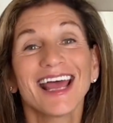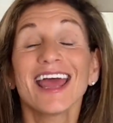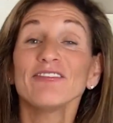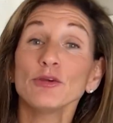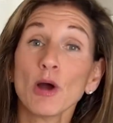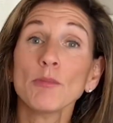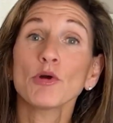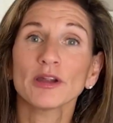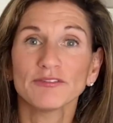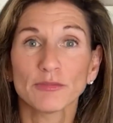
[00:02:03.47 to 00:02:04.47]
If you want
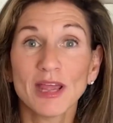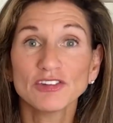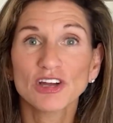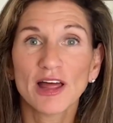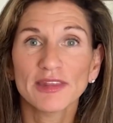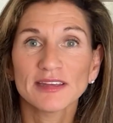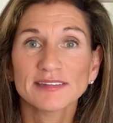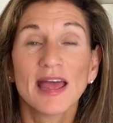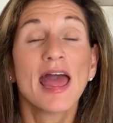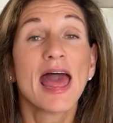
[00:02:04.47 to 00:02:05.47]
more information on this,
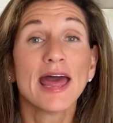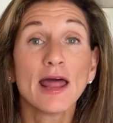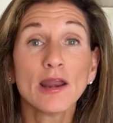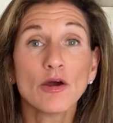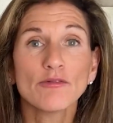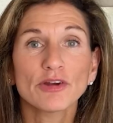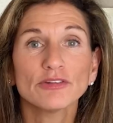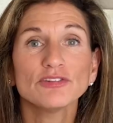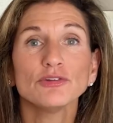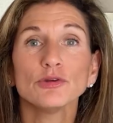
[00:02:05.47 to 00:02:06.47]
head on over
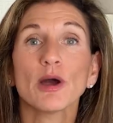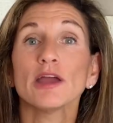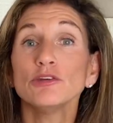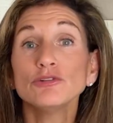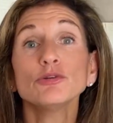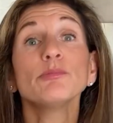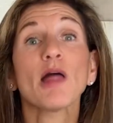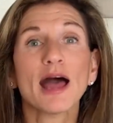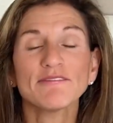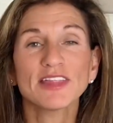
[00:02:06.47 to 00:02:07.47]
to a YouTube
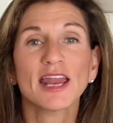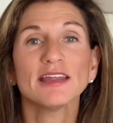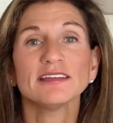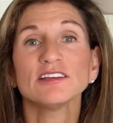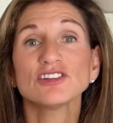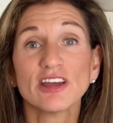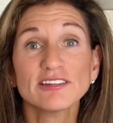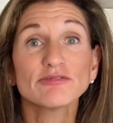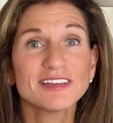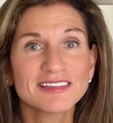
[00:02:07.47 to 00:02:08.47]
Live that I did
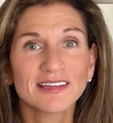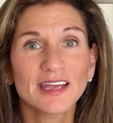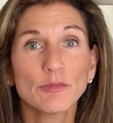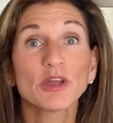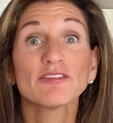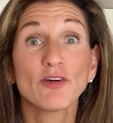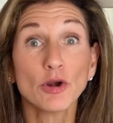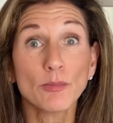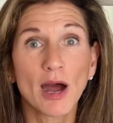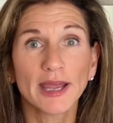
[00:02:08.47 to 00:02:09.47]
just recently with
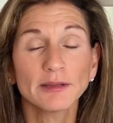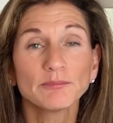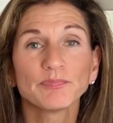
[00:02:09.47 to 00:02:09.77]
PhotoMine,